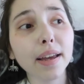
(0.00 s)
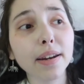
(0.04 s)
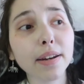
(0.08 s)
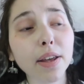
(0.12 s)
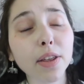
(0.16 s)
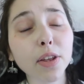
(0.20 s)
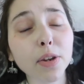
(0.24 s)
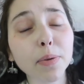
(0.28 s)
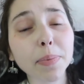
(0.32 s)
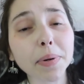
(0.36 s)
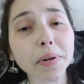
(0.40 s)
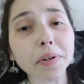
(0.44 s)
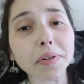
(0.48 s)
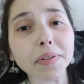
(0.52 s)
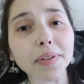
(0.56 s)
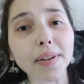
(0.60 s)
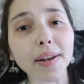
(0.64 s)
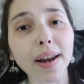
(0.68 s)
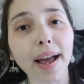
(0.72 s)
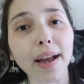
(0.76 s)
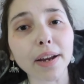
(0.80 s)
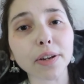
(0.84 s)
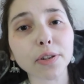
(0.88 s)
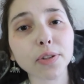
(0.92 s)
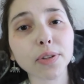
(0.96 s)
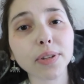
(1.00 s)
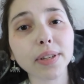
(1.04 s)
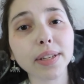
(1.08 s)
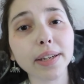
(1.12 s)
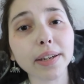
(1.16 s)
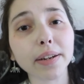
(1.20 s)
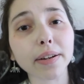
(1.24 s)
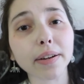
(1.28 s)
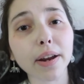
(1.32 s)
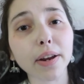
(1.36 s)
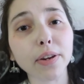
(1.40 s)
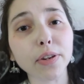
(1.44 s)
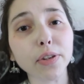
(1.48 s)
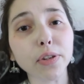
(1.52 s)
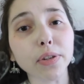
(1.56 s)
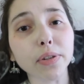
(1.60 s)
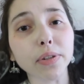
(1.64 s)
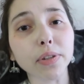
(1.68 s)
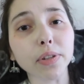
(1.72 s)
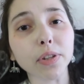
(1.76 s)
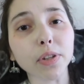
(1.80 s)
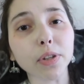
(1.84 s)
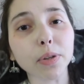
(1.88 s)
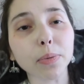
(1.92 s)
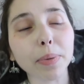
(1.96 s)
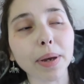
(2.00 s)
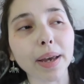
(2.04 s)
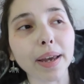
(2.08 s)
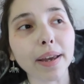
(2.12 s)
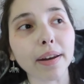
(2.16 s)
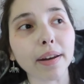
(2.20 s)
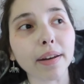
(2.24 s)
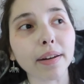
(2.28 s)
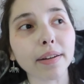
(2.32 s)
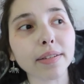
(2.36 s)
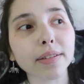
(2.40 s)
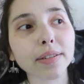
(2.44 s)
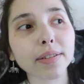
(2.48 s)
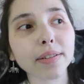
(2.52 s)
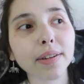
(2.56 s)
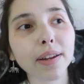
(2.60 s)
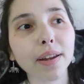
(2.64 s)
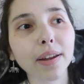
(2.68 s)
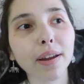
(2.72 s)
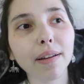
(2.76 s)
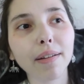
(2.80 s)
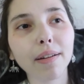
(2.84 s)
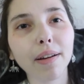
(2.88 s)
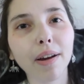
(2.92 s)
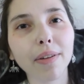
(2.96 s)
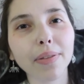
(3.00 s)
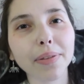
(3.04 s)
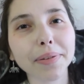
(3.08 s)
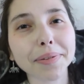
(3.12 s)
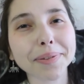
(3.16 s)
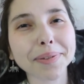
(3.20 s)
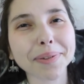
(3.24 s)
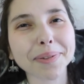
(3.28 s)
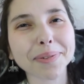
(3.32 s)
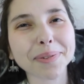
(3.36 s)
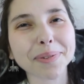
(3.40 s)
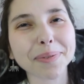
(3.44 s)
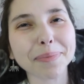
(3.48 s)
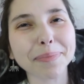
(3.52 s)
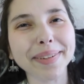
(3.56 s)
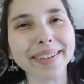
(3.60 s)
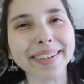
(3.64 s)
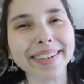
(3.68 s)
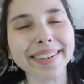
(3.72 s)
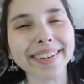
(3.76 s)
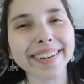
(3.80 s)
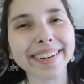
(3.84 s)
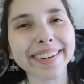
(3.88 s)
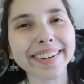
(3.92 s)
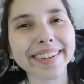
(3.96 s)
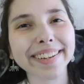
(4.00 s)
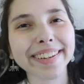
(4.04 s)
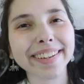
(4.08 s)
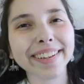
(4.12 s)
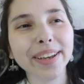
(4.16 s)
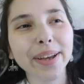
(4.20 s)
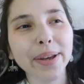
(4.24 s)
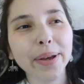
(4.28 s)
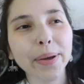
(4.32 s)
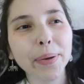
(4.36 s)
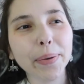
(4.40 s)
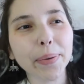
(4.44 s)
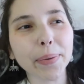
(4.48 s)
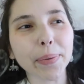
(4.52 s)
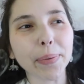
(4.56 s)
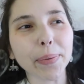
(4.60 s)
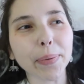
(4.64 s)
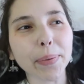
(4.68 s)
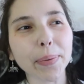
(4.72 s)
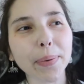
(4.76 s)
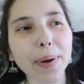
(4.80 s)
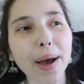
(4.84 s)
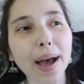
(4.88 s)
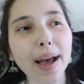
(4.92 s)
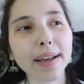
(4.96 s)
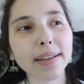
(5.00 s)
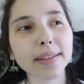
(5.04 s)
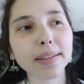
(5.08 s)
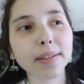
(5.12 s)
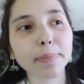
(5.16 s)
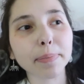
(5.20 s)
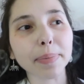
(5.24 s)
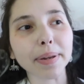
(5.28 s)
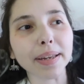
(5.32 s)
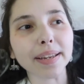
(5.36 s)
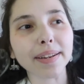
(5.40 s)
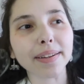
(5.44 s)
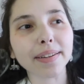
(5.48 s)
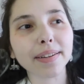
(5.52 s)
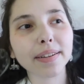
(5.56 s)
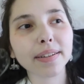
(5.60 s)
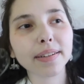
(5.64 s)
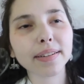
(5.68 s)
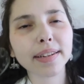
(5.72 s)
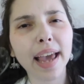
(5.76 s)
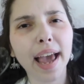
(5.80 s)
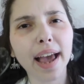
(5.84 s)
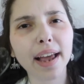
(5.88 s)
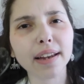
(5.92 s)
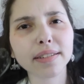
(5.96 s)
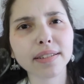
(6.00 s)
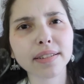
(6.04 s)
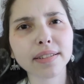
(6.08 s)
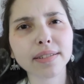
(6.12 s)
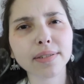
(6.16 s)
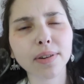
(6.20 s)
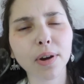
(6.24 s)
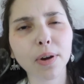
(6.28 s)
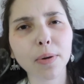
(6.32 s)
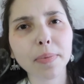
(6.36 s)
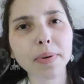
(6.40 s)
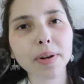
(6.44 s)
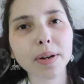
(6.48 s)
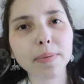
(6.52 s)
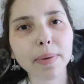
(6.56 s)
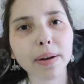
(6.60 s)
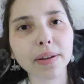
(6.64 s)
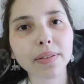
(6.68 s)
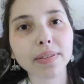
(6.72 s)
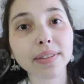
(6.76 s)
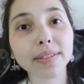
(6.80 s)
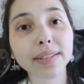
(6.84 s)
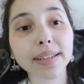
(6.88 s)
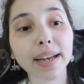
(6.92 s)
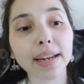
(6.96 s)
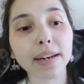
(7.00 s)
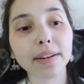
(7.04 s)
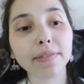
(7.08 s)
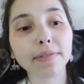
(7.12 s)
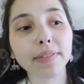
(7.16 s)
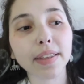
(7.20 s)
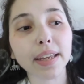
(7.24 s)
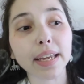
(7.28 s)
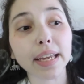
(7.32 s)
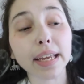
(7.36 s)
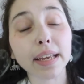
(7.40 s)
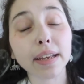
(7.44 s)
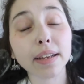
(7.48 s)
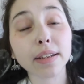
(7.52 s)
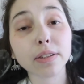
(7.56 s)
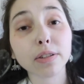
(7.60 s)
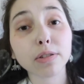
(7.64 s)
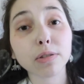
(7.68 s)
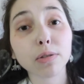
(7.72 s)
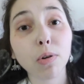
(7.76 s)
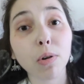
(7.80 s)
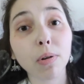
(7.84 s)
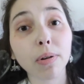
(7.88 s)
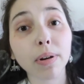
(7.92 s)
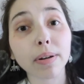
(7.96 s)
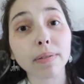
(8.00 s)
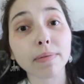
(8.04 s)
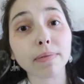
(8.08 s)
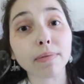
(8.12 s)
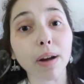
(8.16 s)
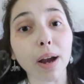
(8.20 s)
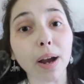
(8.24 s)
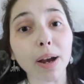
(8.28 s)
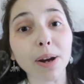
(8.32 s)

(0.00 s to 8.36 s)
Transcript: Another person actually here on YouTube and on the social media who has been candid and open about this kind of thing is Lauren